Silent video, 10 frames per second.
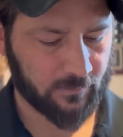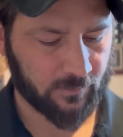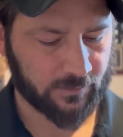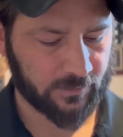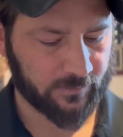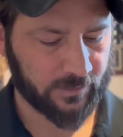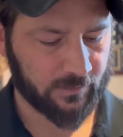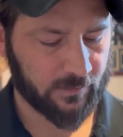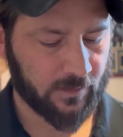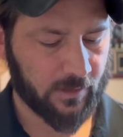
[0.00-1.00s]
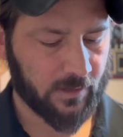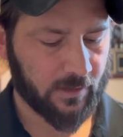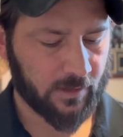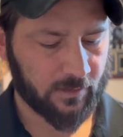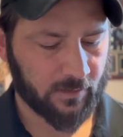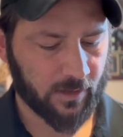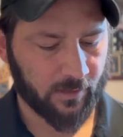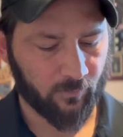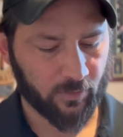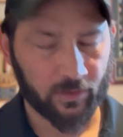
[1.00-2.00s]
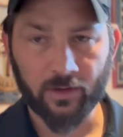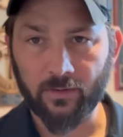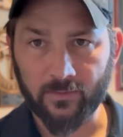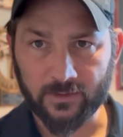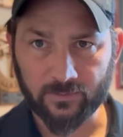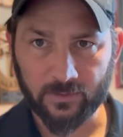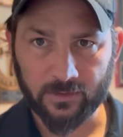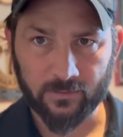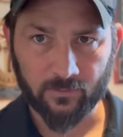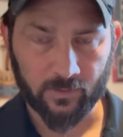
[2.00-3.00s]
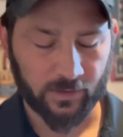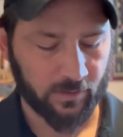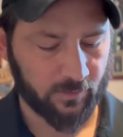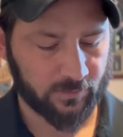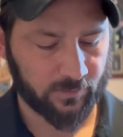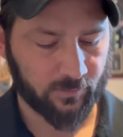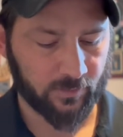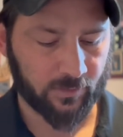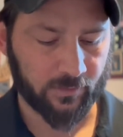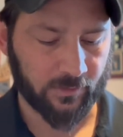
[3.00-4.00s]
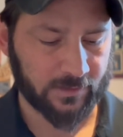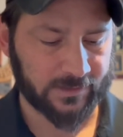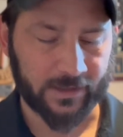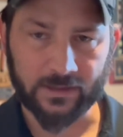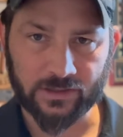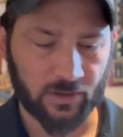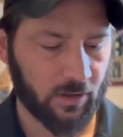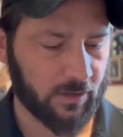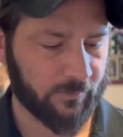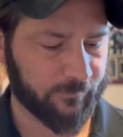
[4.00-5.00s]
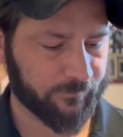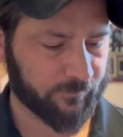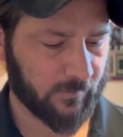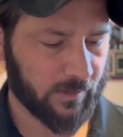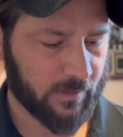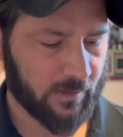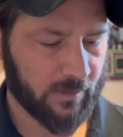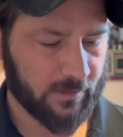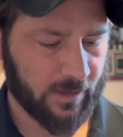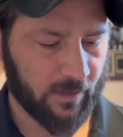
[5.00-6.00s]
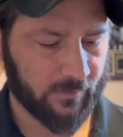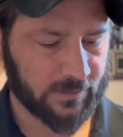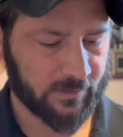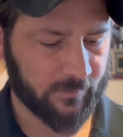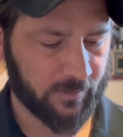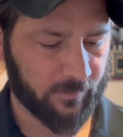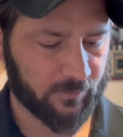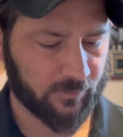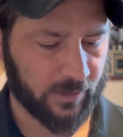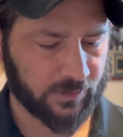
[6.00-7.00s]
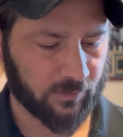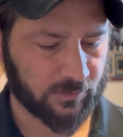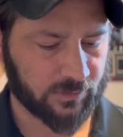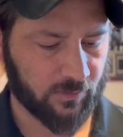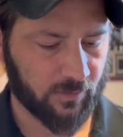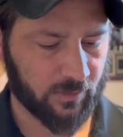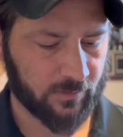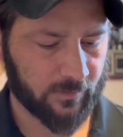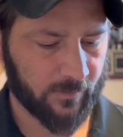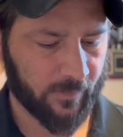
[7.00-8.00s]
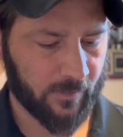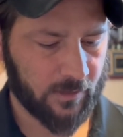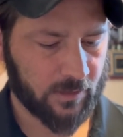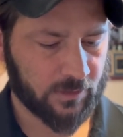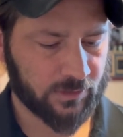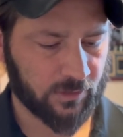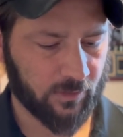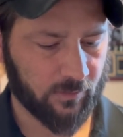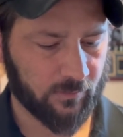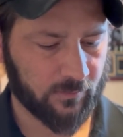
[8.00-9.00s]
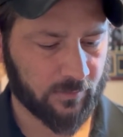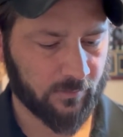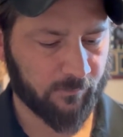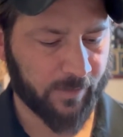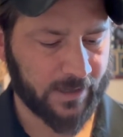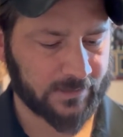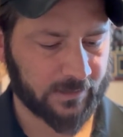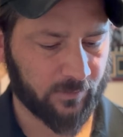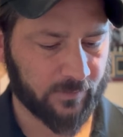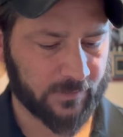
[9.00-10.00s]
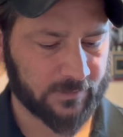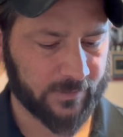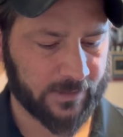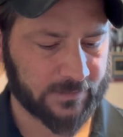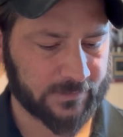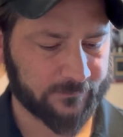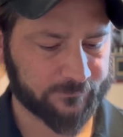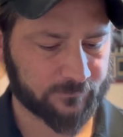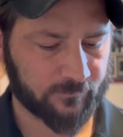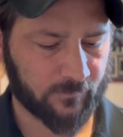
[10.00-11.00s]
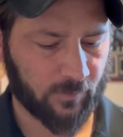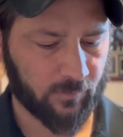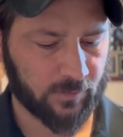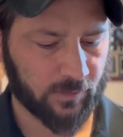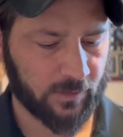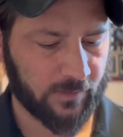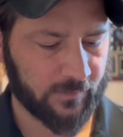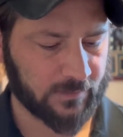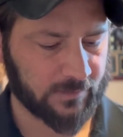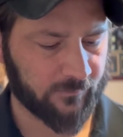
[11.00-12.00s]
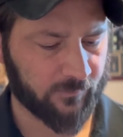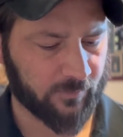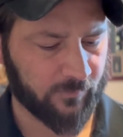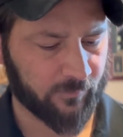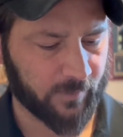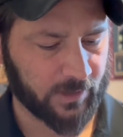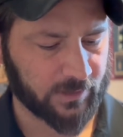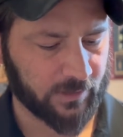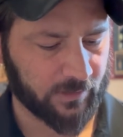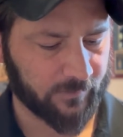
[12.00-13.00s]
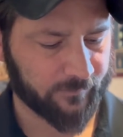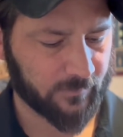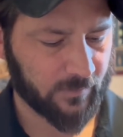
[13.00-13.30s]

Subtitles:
Oh, excuse me. We're gonna go to this one we're gonna go to the settings cog. Now this is the minimum threshold score. So basically what this means, we'll hit this information here.